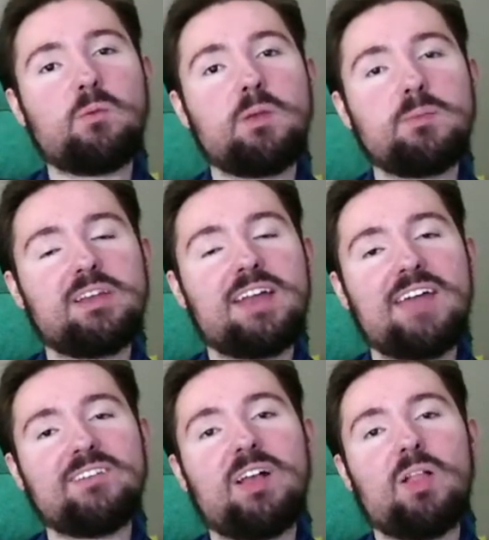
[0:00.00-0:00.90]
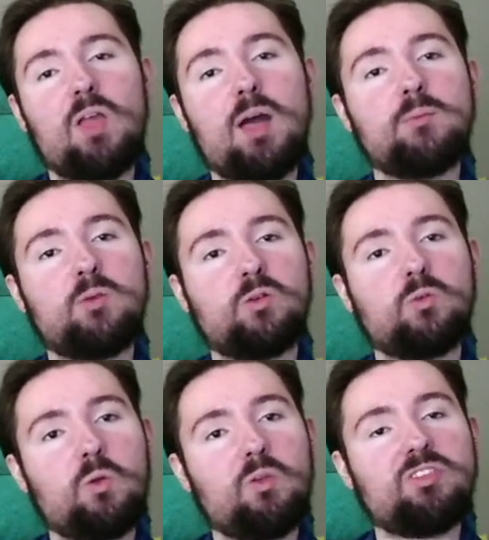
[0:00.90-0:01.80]
women are having a lot more
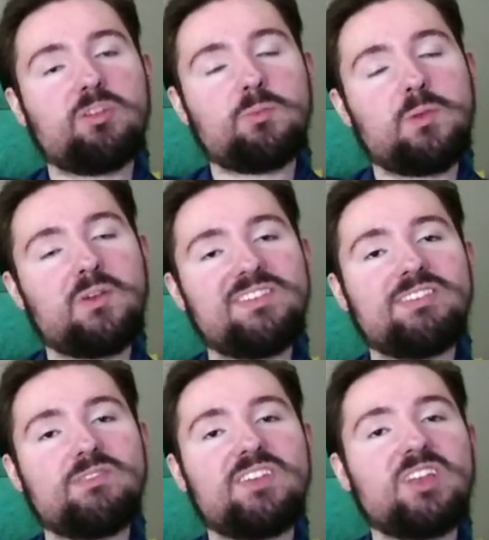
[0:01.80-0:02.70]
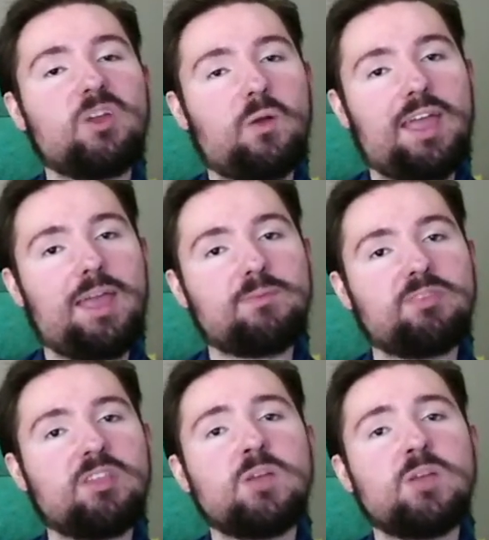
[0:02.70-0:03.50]
roles in movies and video games,